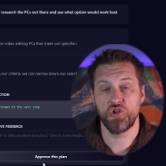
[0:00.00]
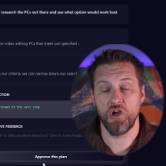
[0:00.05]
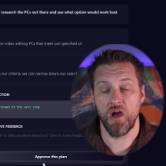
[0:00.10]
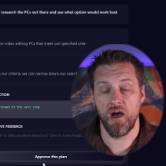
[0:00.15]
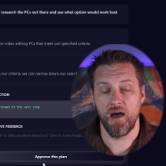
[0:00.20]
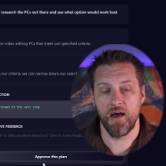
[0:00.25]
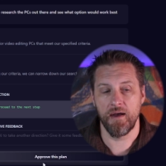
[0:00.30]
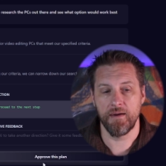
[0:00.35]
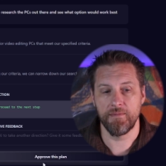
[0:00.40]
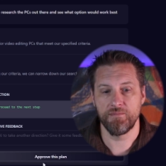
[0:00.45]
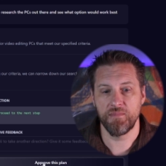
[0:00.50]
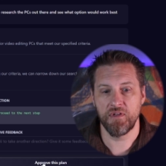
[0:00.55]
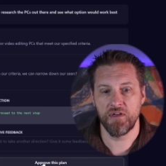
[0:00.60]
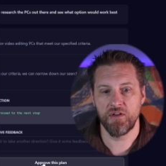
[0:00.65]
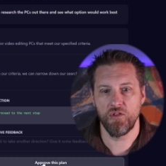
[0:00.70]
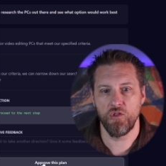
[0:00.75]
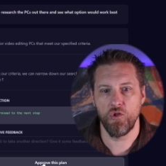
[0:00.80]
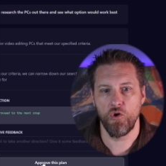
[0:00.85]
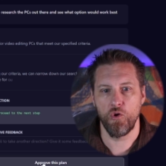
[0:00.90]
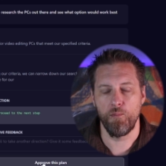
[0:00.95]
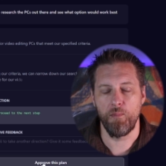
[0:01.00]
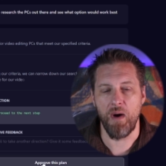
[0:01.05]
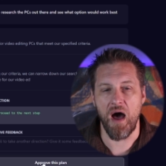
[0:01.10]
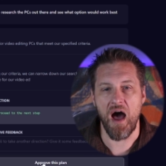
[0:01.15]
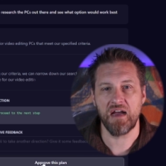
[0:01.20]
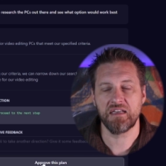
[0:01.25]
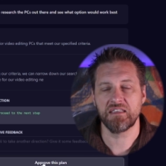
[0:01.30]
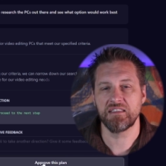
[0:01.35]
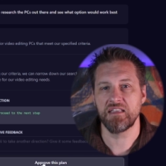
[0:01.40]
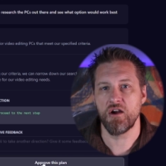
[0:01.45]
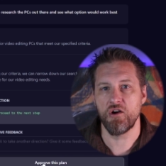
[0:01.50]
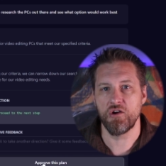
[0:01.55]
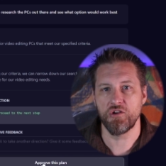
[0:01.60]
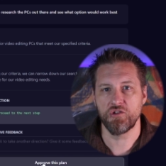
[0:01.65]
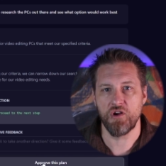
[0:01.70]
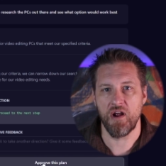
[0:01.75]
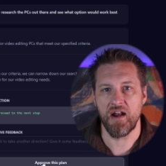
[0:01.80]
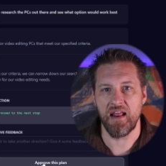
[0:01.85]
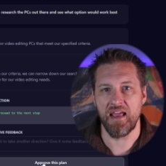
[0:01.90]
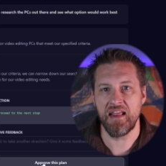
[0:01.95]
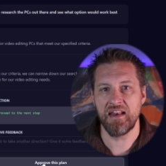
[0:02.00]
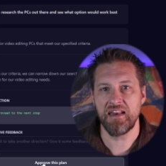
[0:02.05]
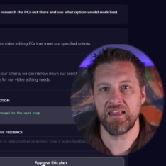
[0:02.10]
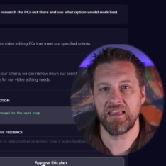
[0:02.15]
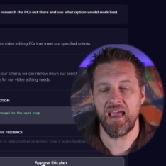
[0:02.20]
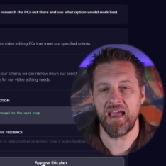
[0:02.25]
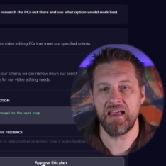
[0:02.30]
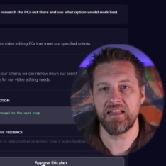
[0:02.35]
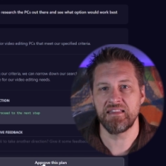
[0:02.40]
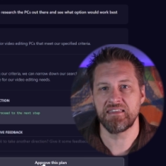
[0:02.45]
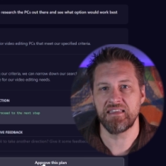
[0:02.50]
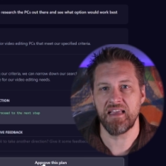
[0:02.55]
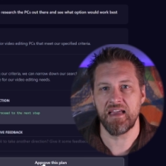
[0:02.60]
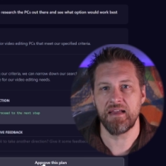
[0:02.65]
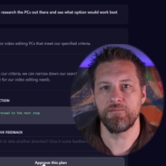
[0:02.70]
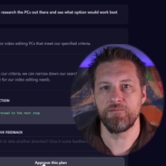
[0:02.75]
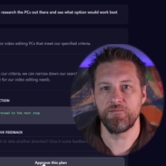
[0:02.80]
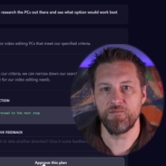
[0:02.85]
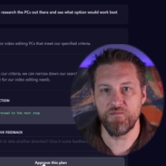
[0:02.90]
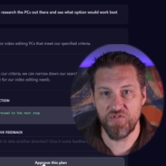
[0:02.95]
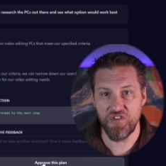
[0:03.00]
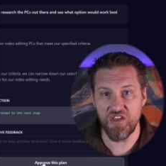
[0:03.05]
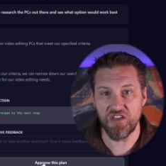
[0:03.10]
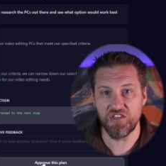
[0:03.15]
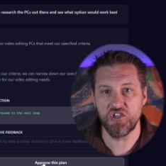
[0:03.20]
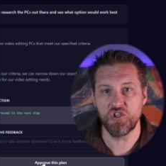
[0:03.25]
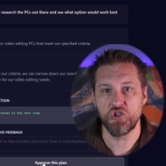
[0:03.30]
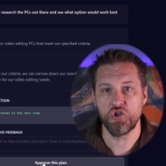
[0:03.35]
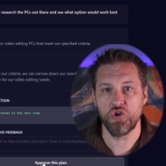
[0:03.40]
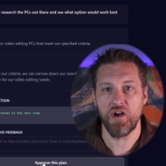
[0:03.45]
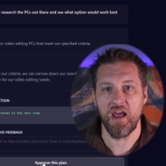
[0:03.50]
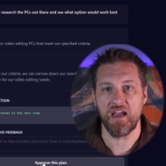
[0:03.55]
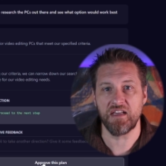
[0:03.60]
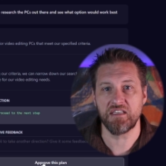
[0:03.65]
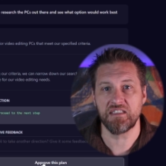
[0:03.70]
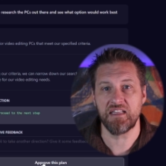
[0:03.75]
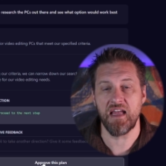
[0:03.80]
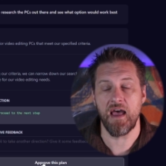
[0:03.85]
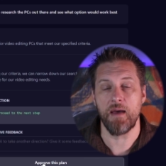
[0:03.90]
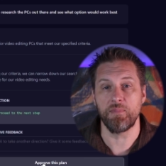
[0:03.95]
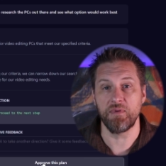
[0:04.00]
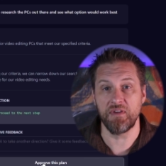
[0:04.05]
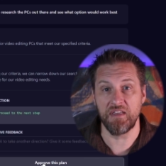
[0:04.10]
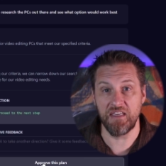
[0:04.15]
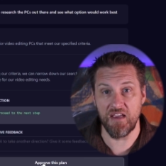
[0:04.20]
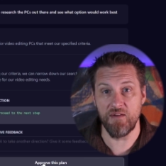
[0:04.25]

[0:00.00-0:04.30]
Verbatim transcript: uh, in the little box there to try to indicate and say, this is your next step.